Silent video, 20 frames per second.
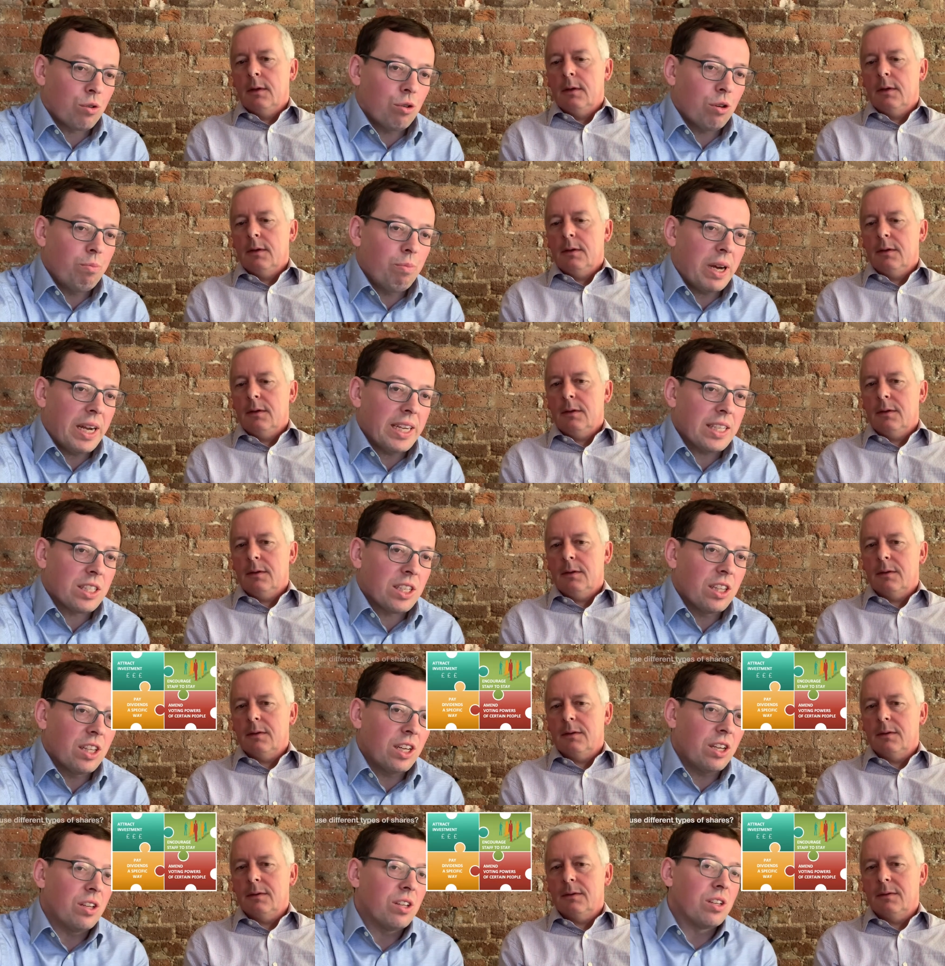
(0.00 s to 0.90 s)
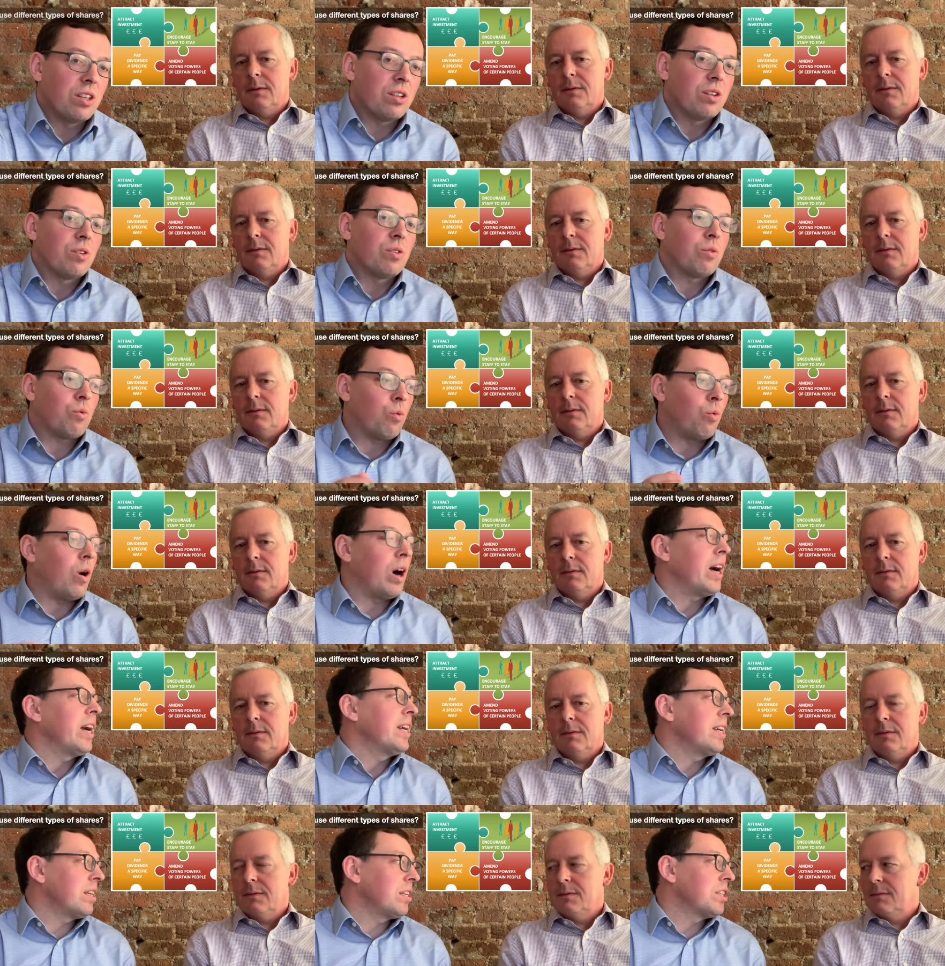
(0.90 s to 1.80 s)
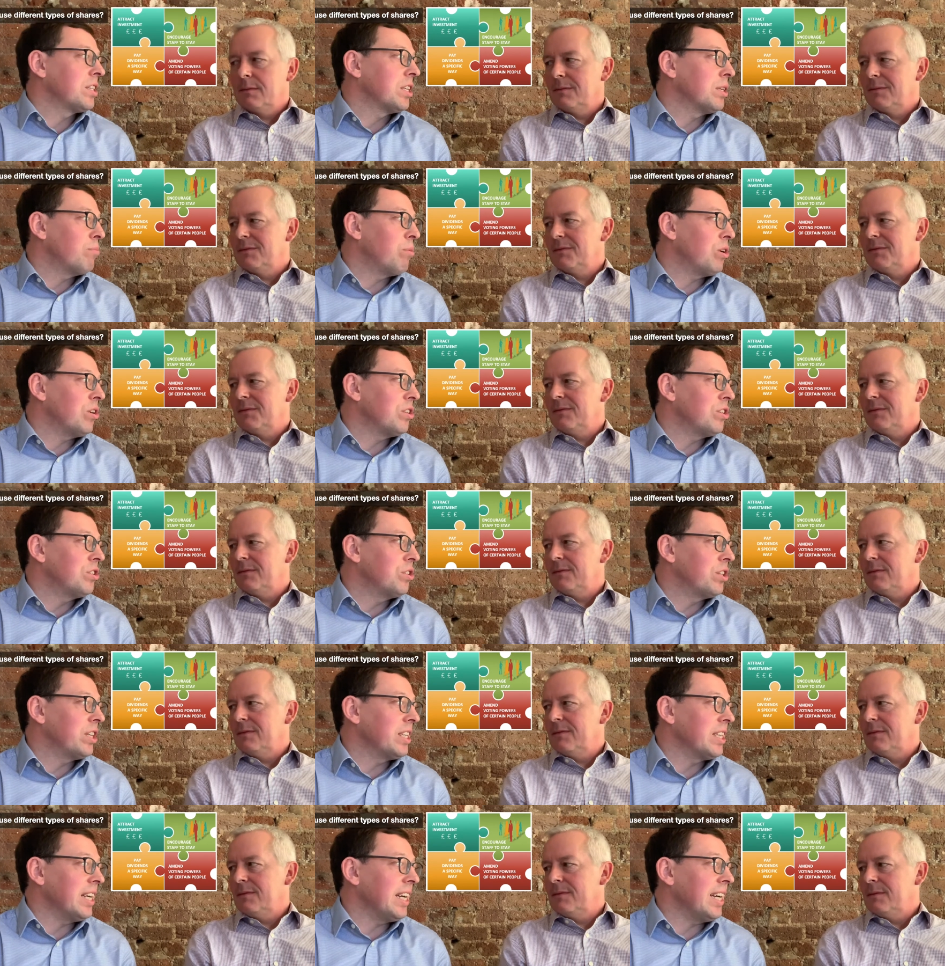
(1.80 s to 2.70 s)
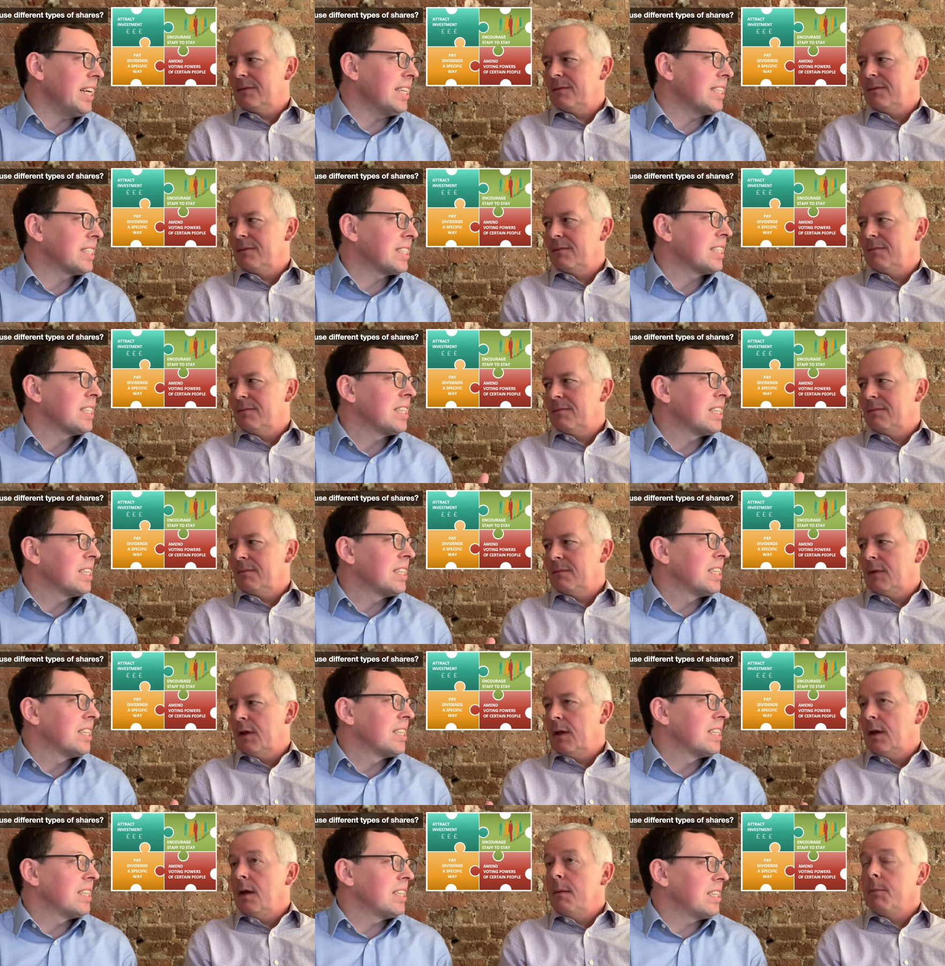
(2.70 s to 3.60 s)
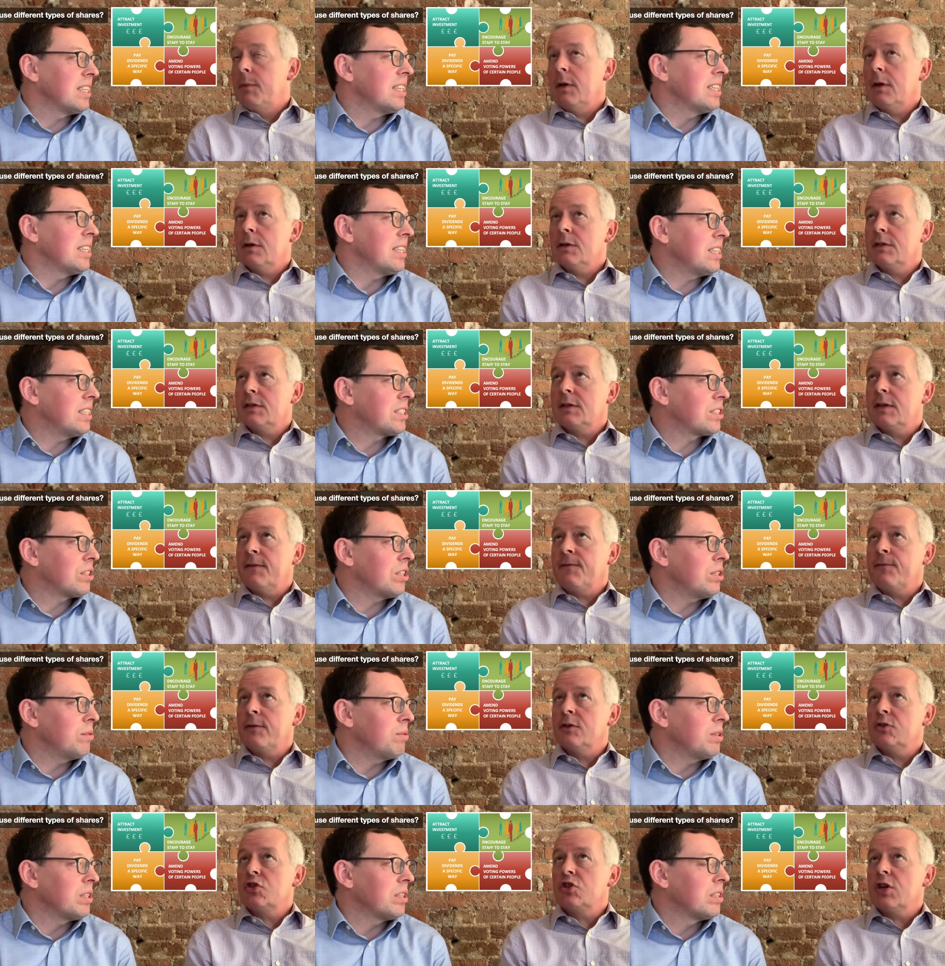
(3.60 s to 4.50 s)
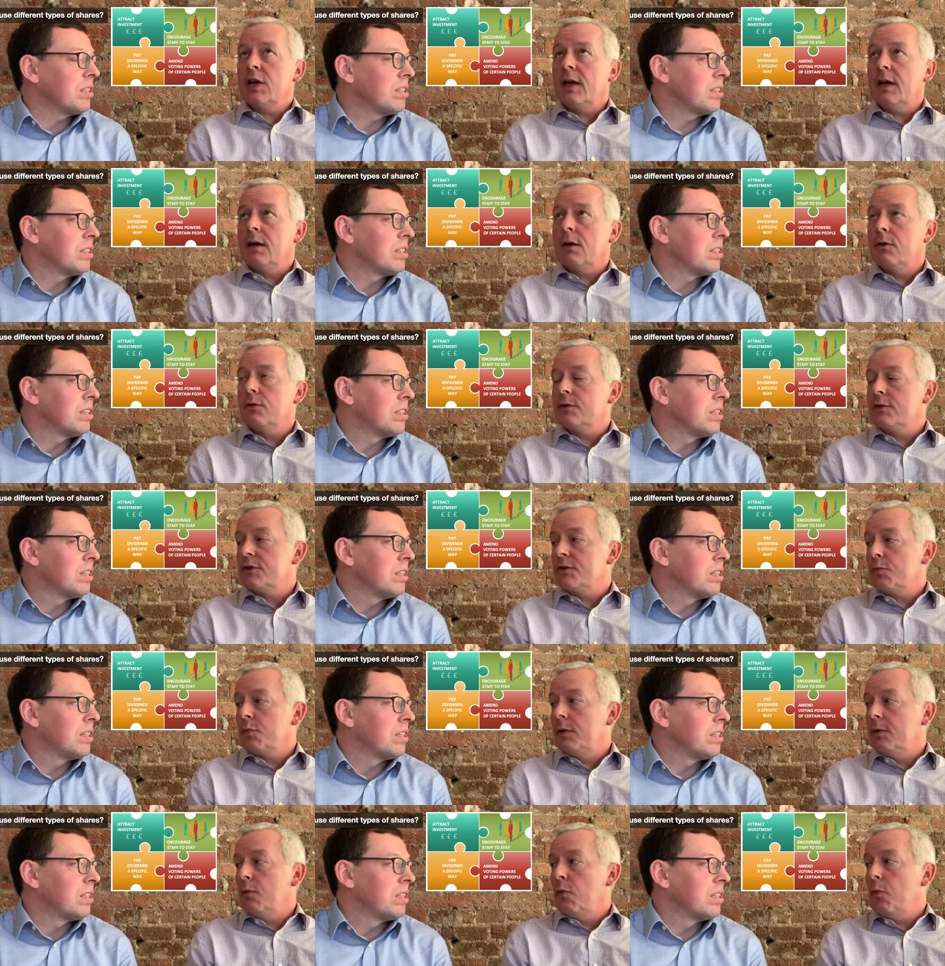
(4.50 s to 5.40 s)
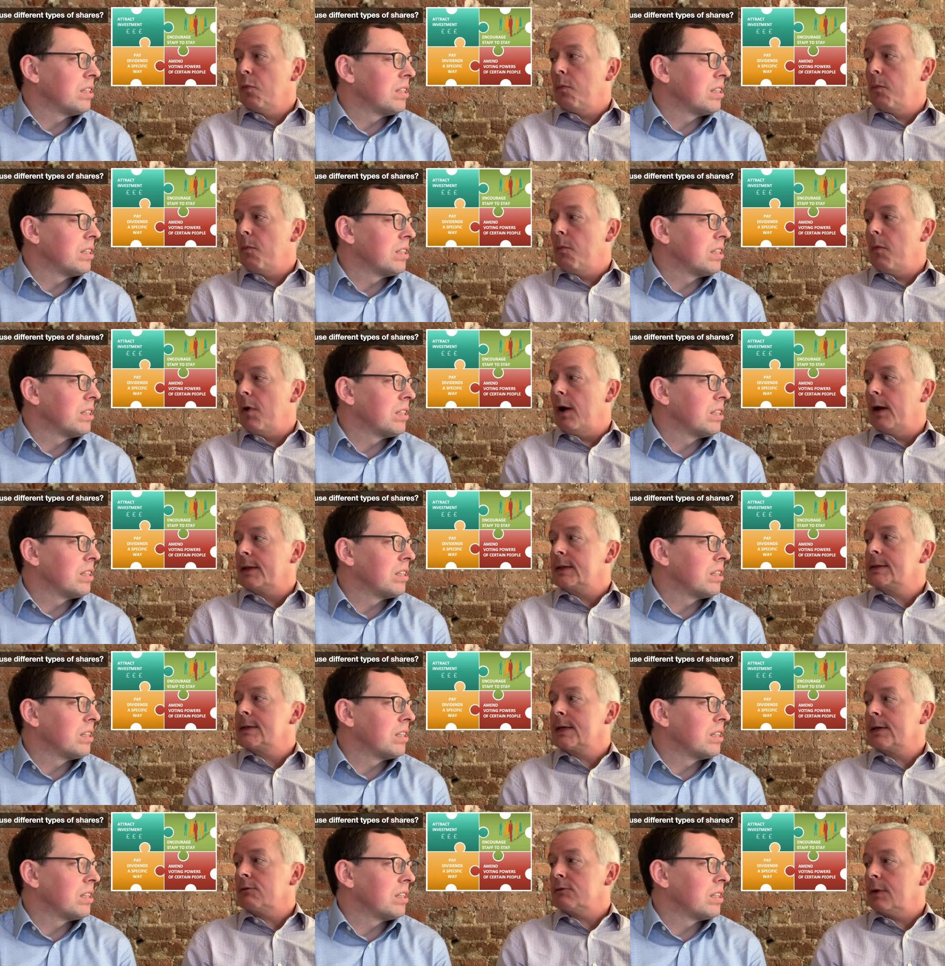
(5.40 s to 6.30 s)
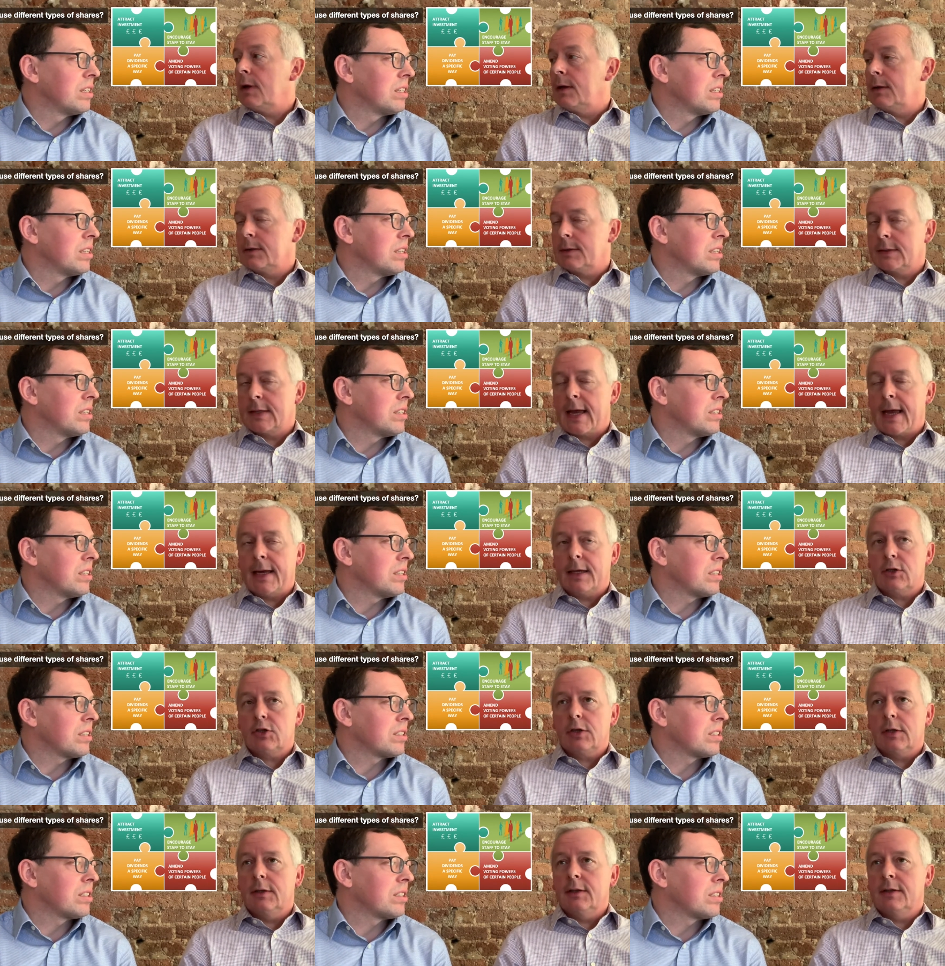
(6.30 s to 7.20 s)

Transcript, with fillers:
Speaker 1: going back to the why are you going to bother doing that? Because it's different be...
Speaker 2: shareholders will at- attach a